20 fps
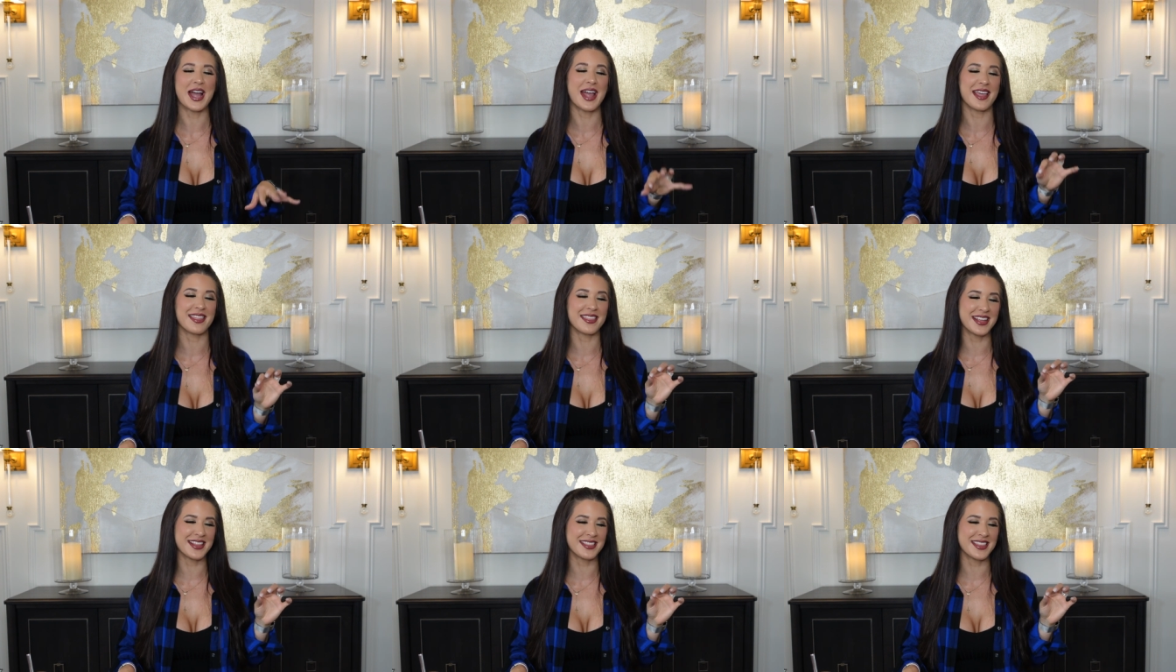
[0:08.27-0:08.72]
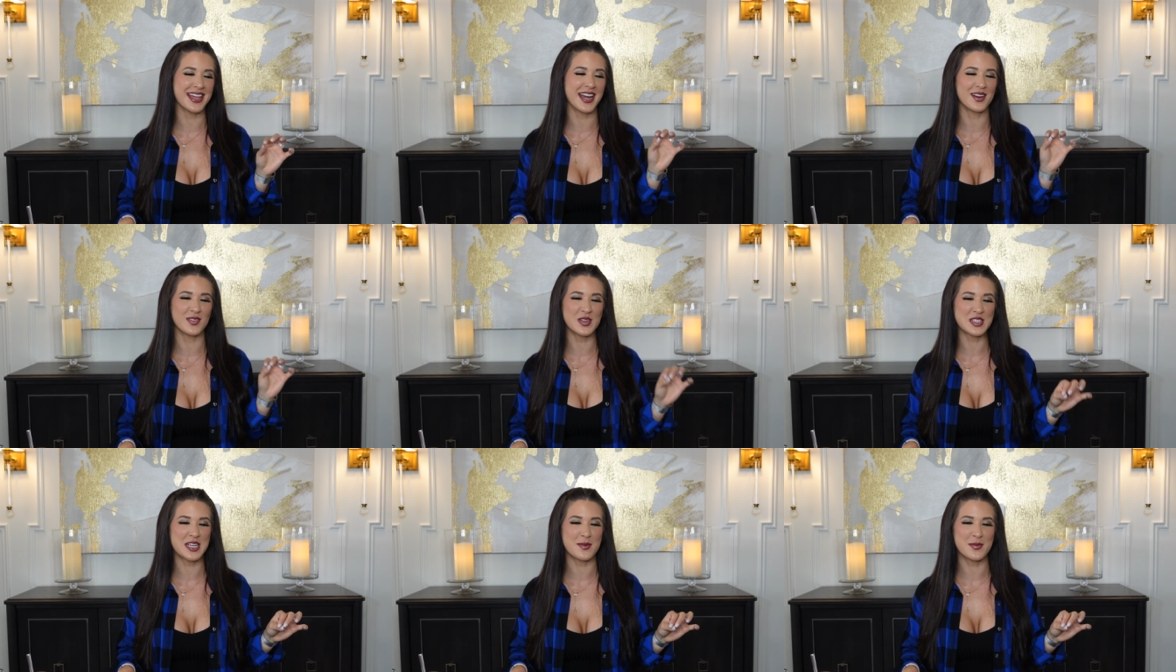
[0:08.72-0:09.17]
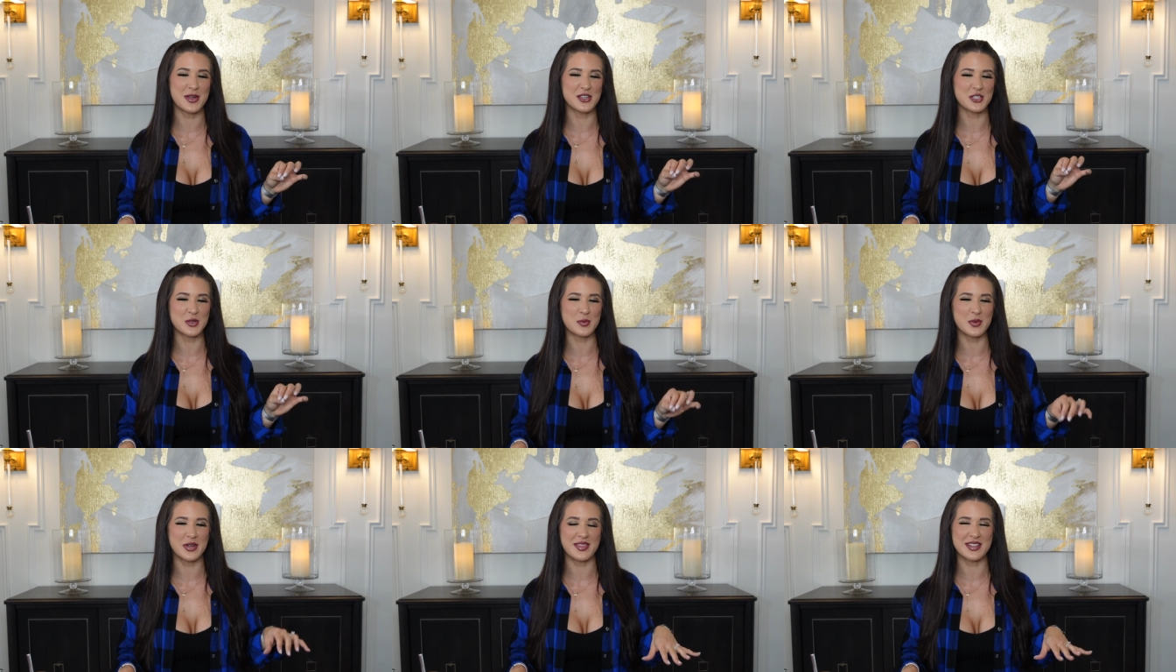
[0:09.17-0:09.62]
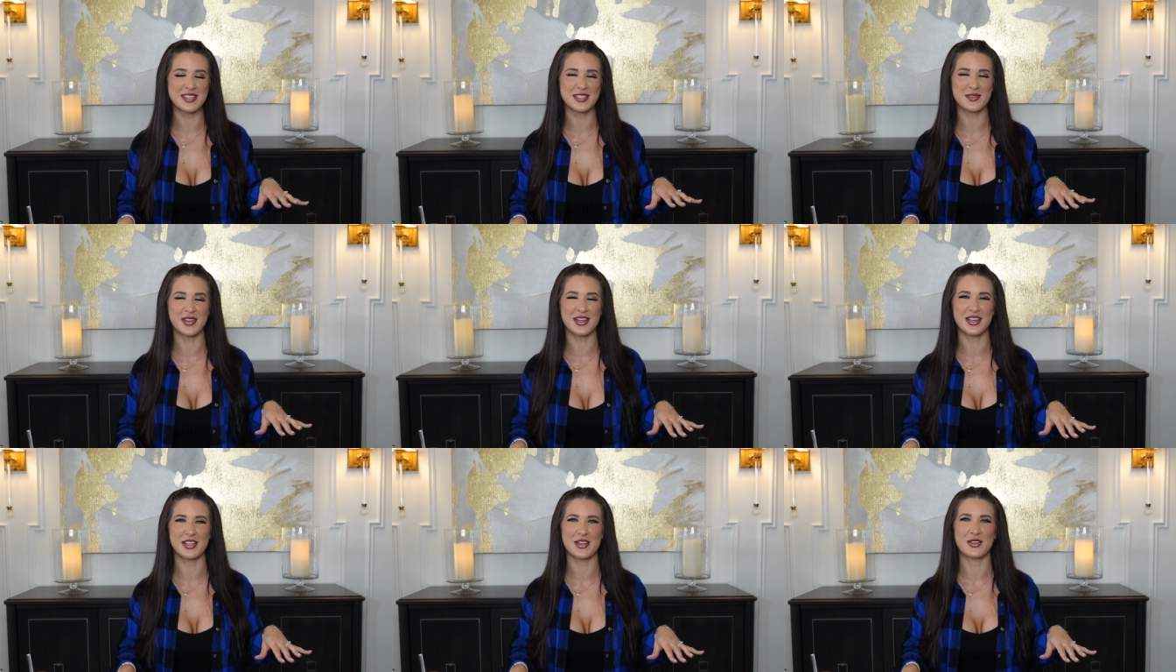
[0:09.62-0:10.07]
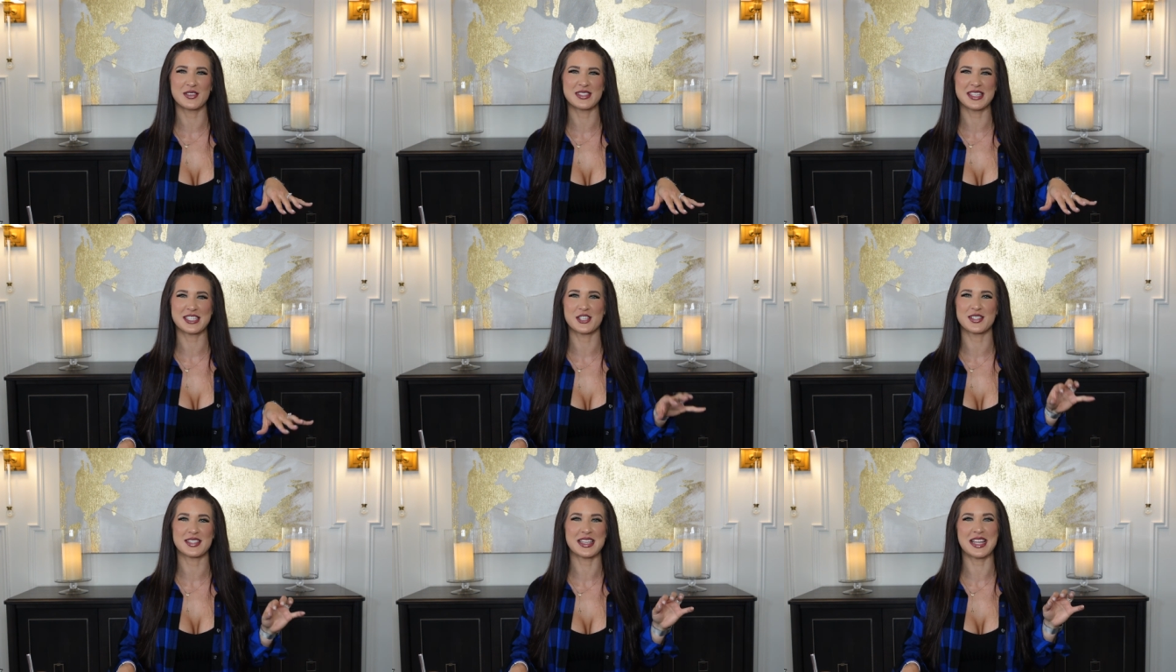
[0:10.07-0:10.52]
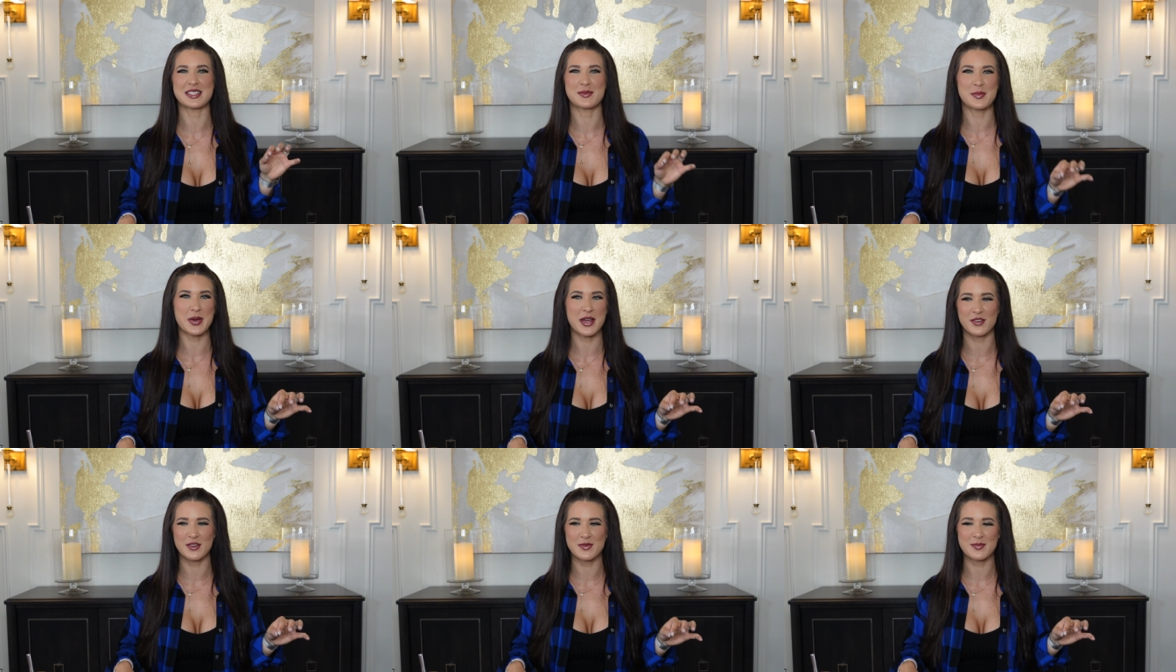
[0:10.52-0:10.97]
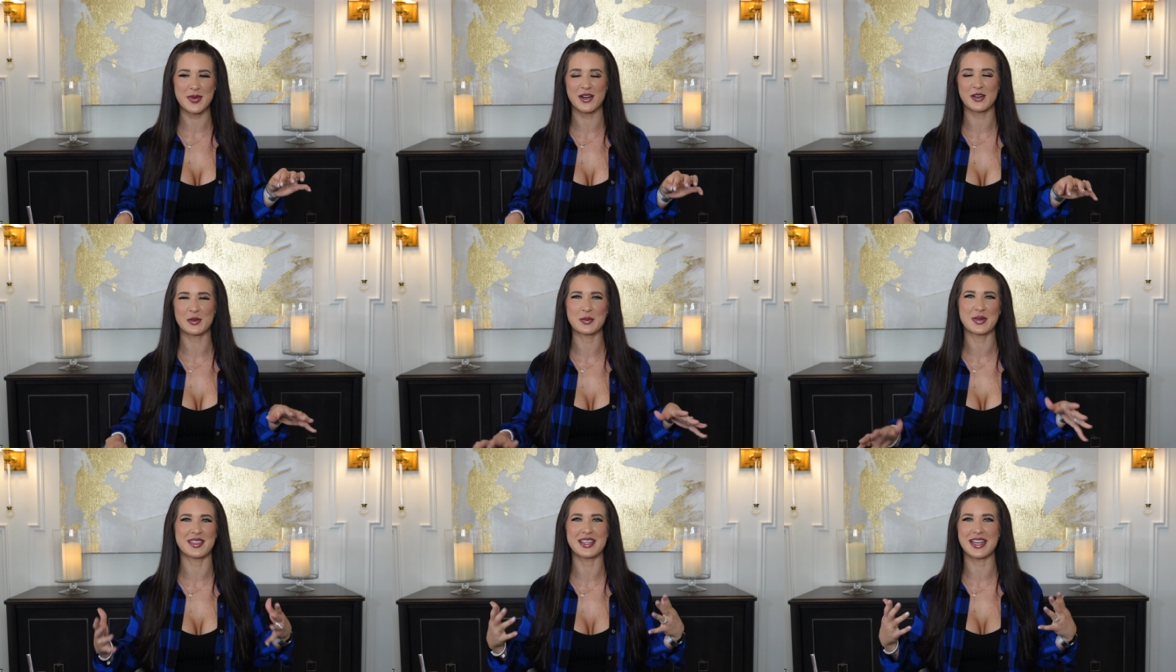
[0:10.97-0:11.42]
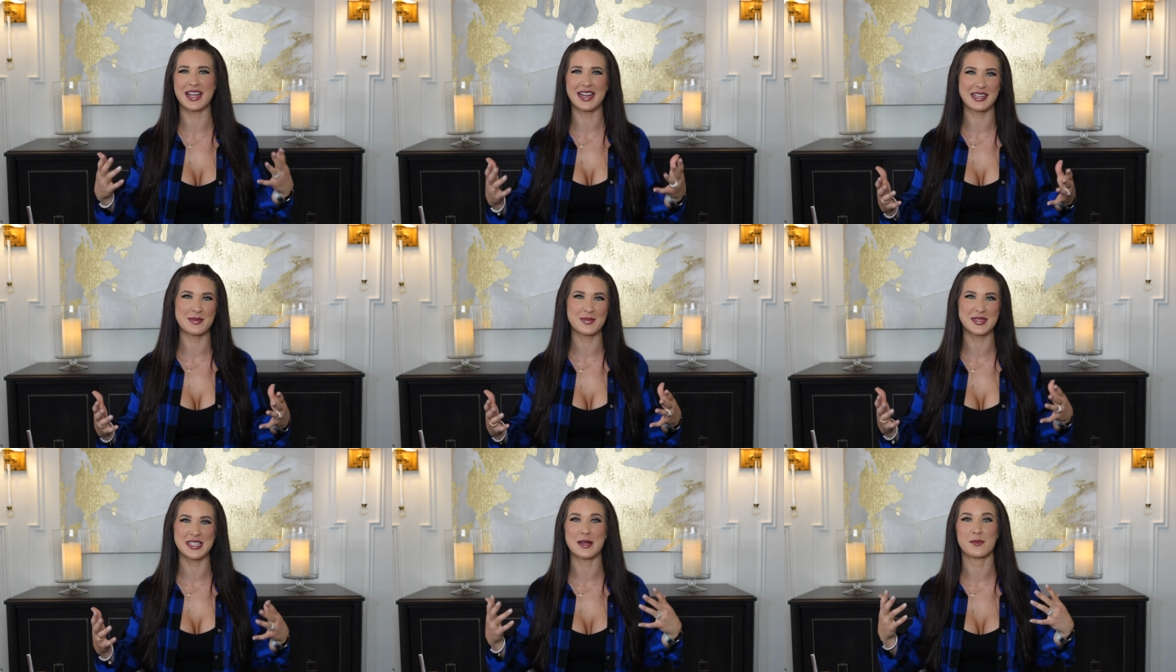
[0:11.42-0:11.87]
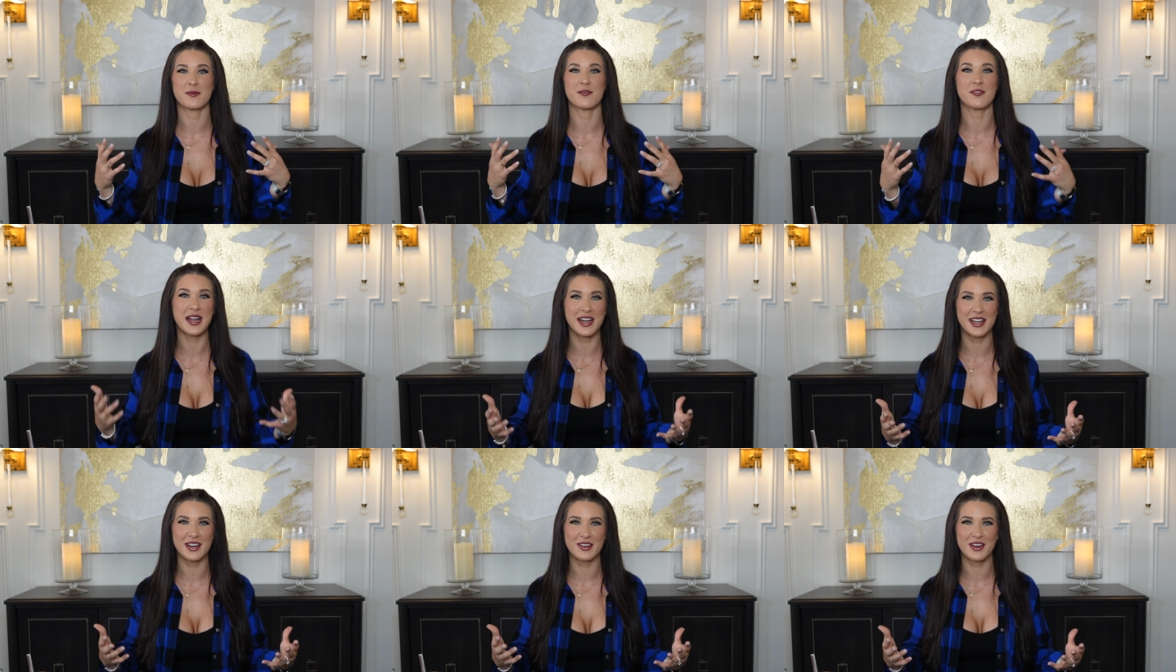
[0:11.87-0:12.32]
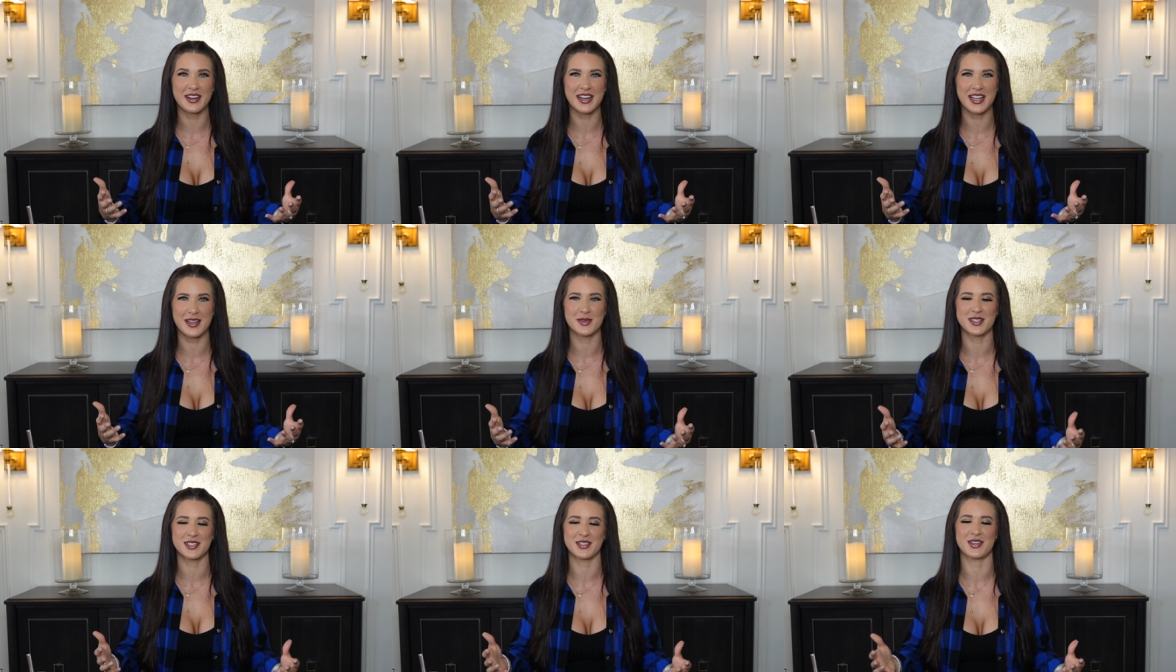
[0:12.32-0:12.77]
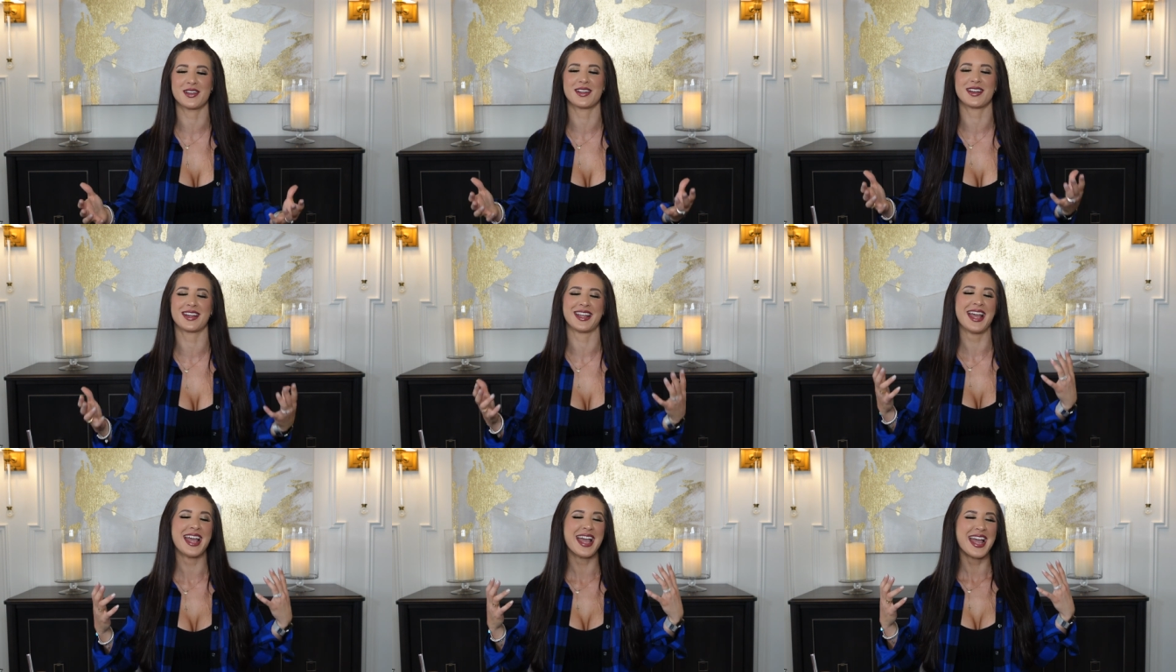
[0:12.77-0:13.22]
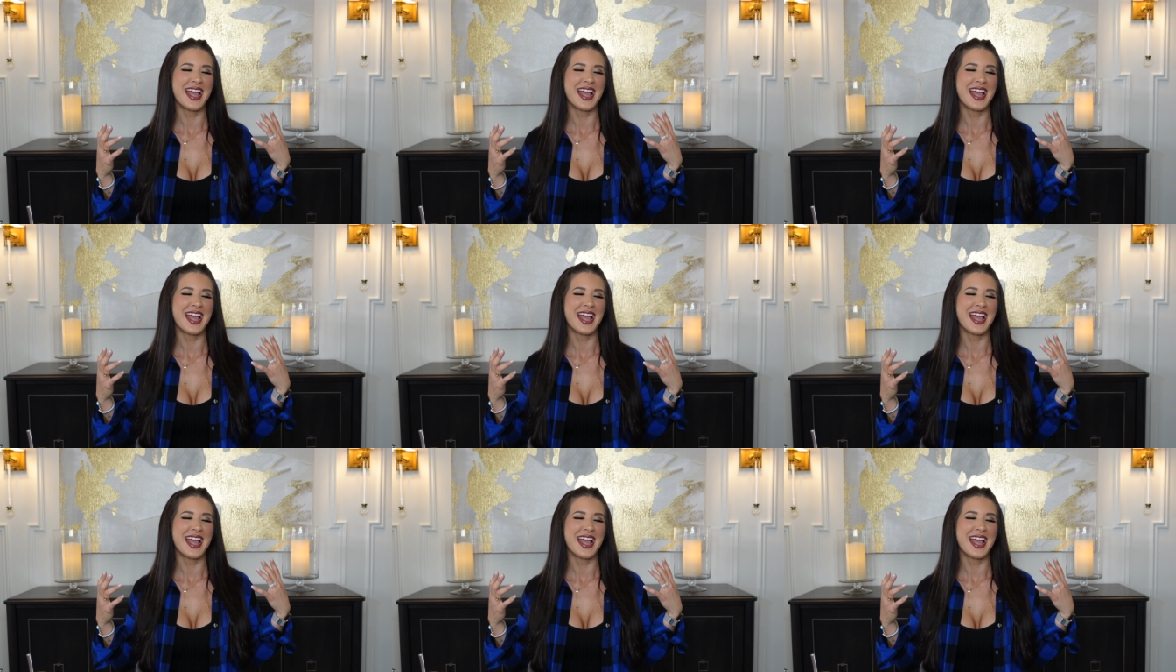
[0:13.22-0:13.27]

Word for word: I think that every time I do one of these videos, it just gets better and better with the items that I'm finding on Amazon